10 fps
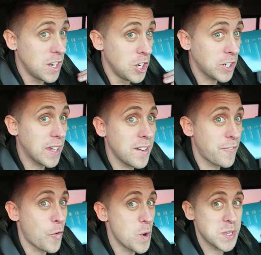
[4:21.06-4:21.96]
looking
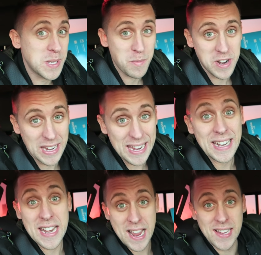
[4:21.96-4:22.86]
for somewhere to
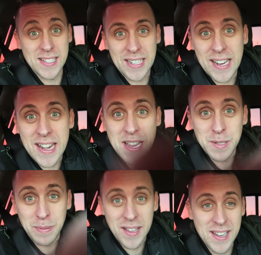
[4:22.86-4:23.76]
eat nice, like a
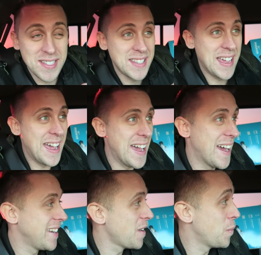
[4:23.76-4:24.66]
nice place,
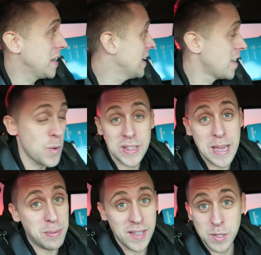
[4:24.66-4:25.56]
and we didn't know
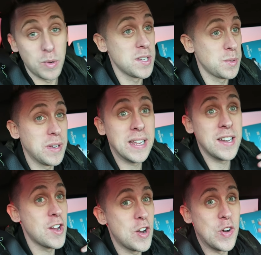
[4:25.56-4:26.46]
what that place was. We
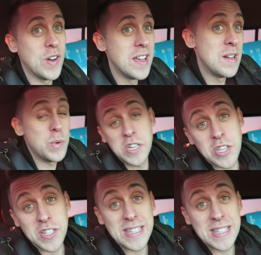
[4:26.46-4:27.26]
didn't know. We just saw